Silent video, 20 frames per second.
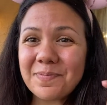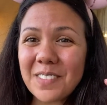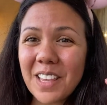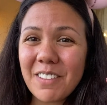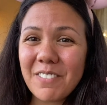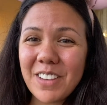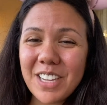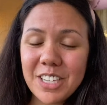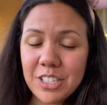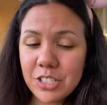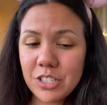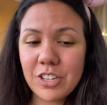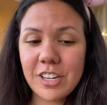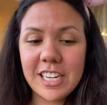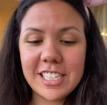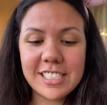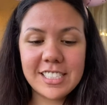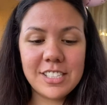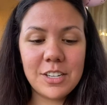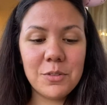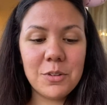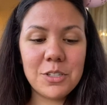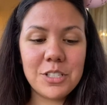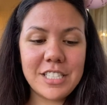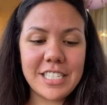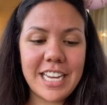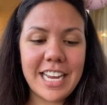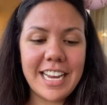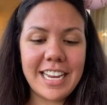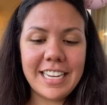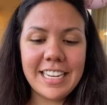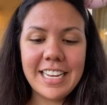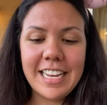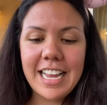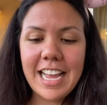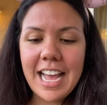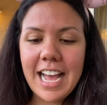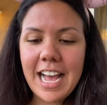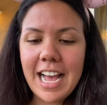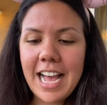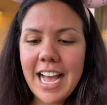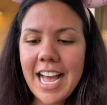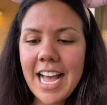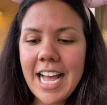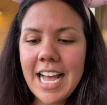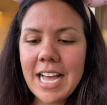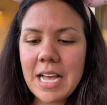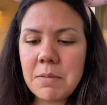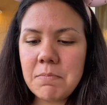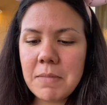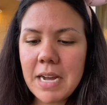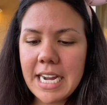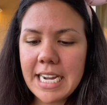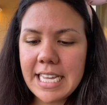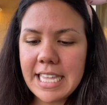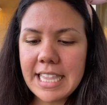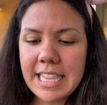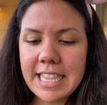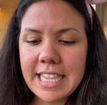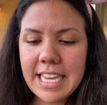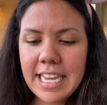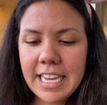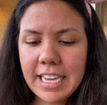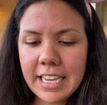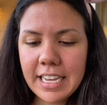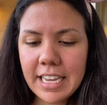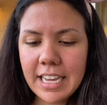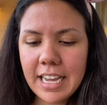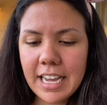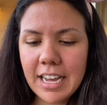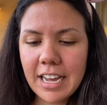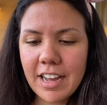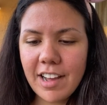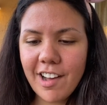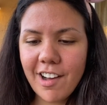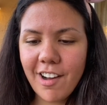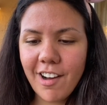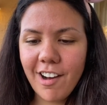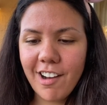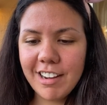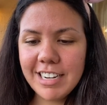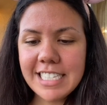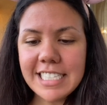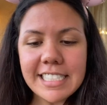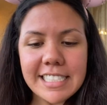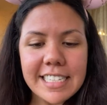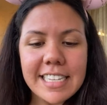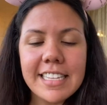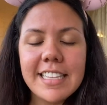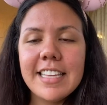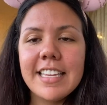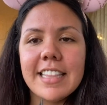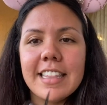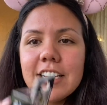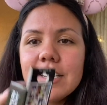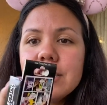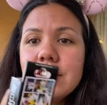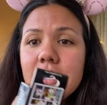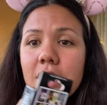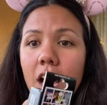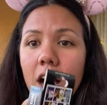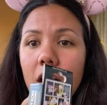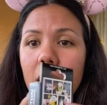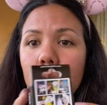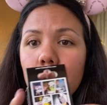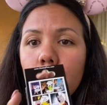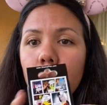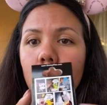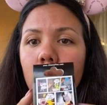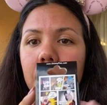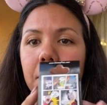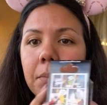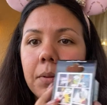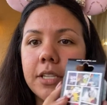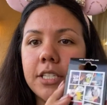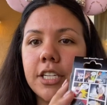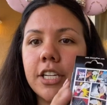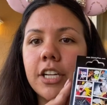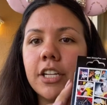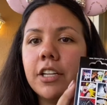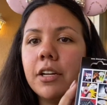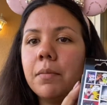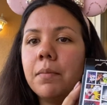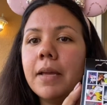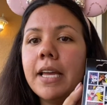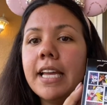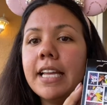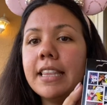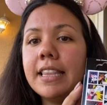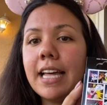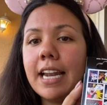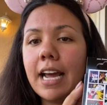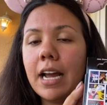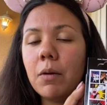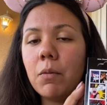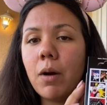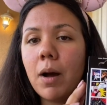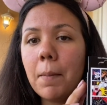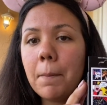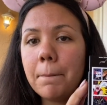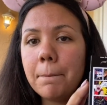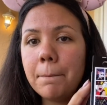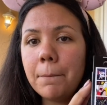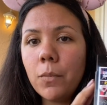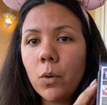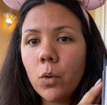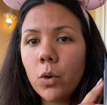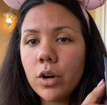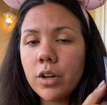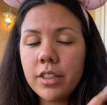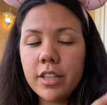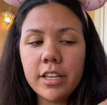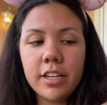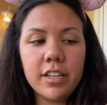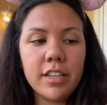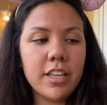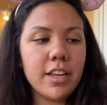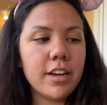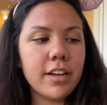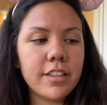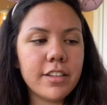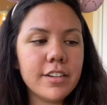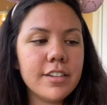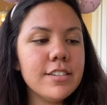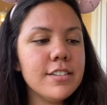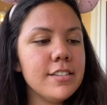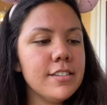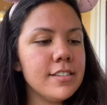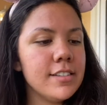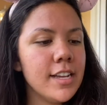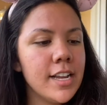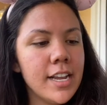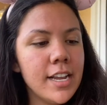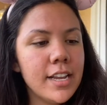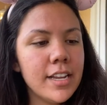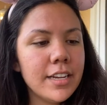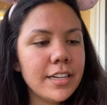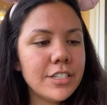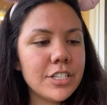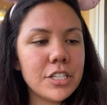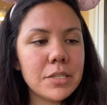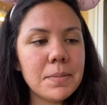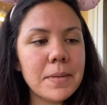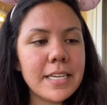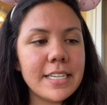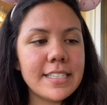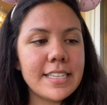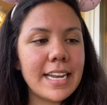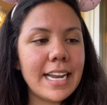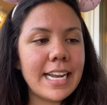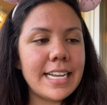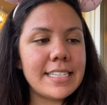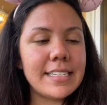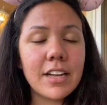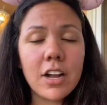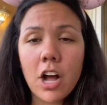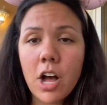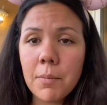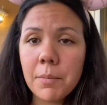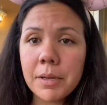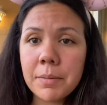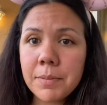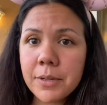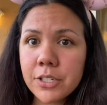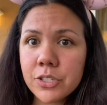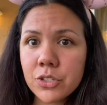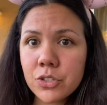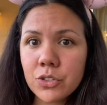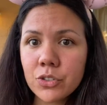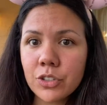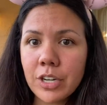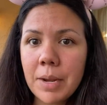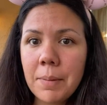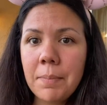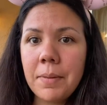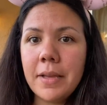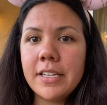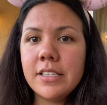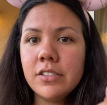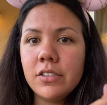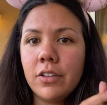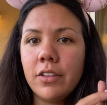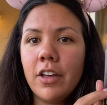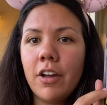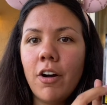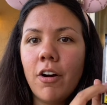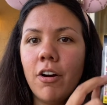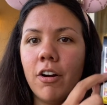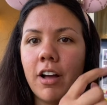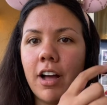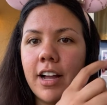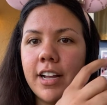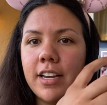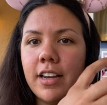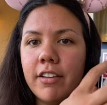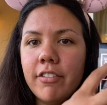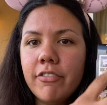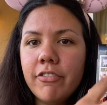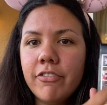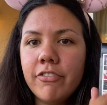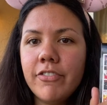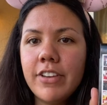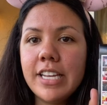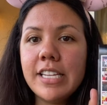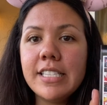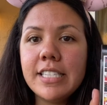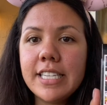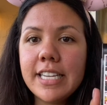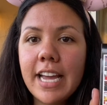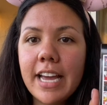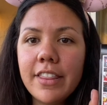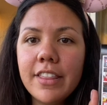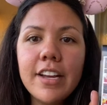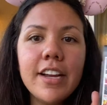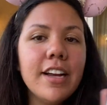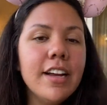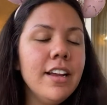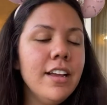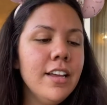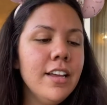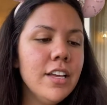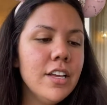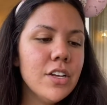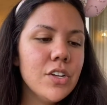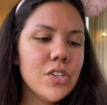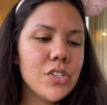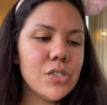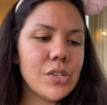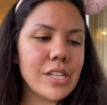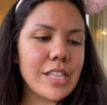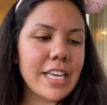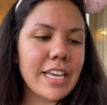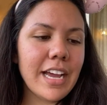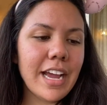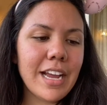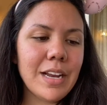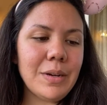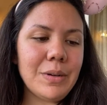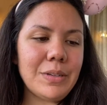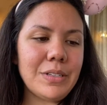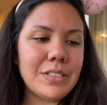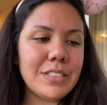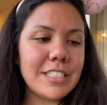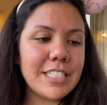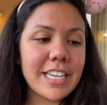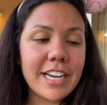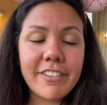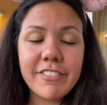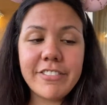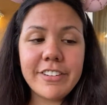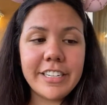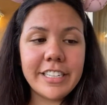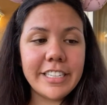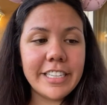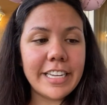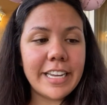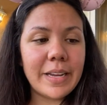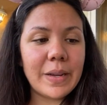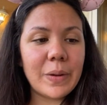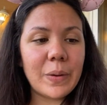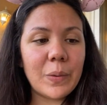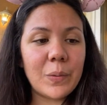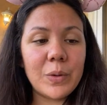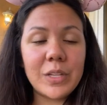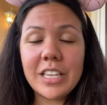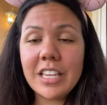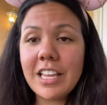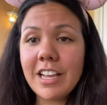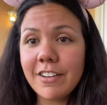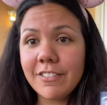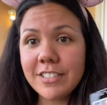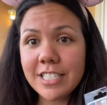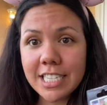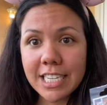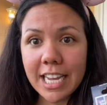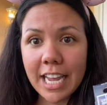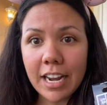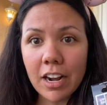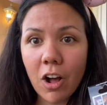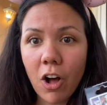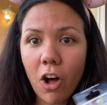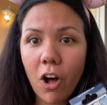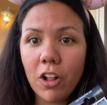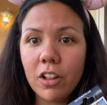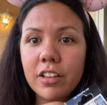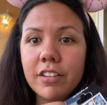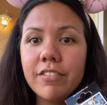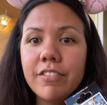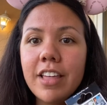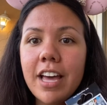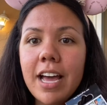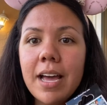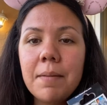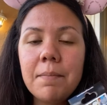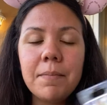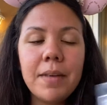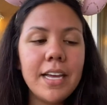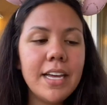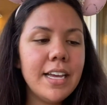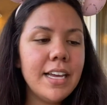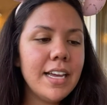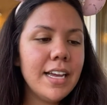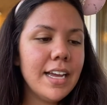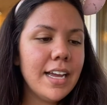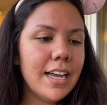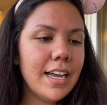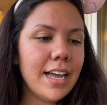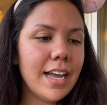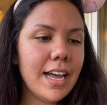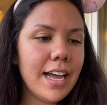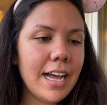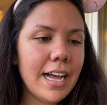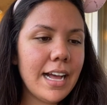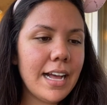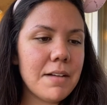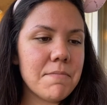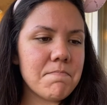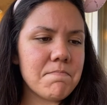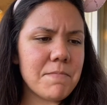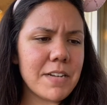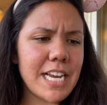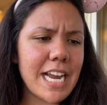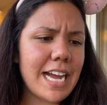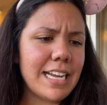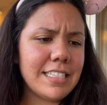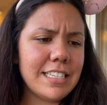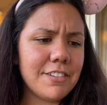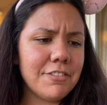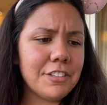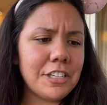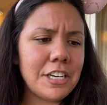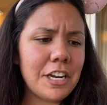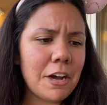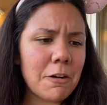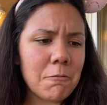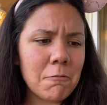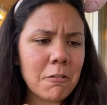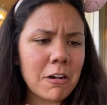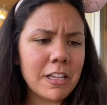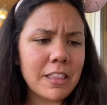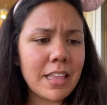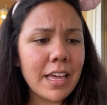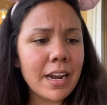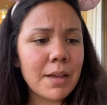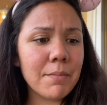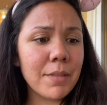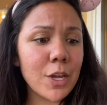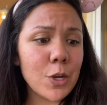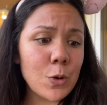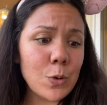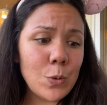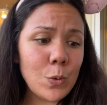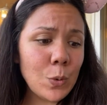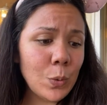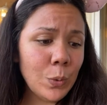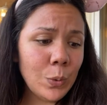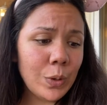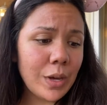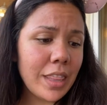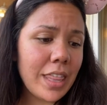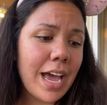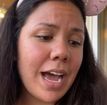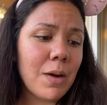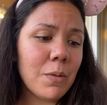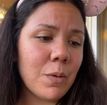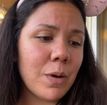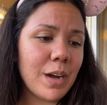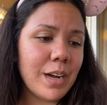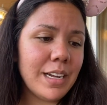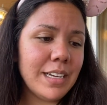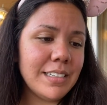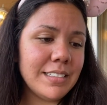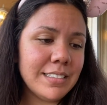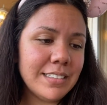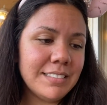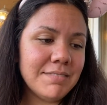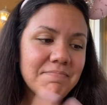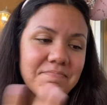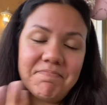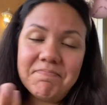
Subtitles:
fingers crossed. So we'll see. I think honestly, like, there's not one particular pin that I want more than the others, just because it is a comic book strip, and so they all kind of fit together. So I think I definitely would love to get all of them. But yeah, definitely not one that I'm like, ooh, that one.